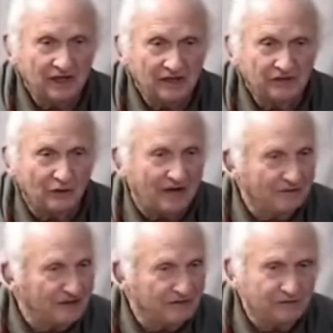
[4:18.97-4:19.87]
So
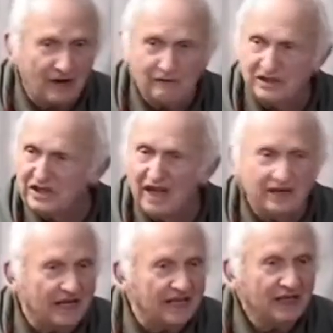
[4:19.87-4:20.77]
every every
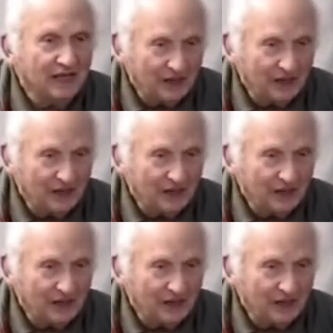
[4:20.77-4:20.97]
Saturday,